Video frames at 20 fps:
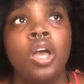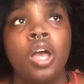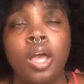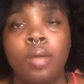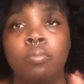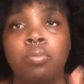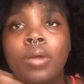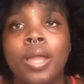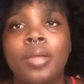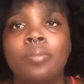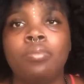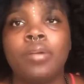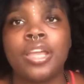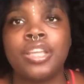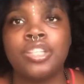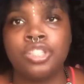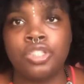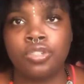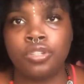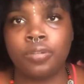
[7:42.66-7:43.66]
a bright,
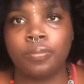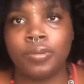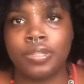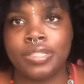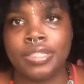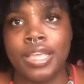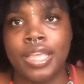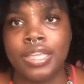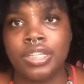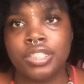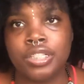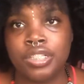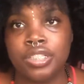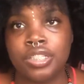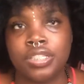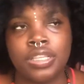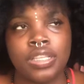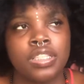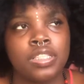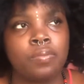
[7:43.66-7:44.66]
bright shield of protection,
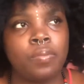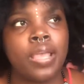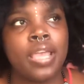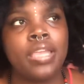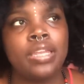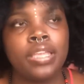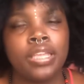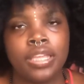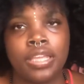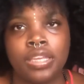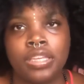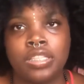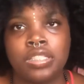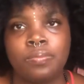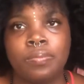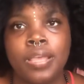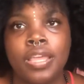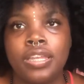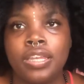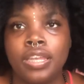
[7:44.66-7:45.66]
just expanding and
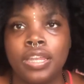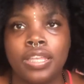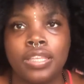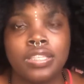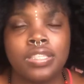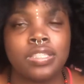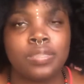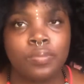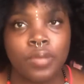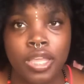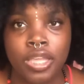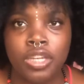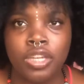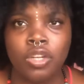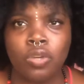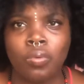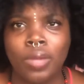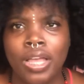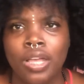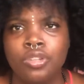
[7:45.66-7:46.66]
expanding and expanding
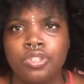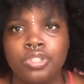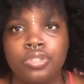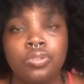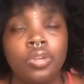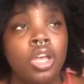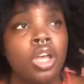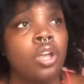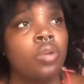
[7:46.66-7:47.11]
around you.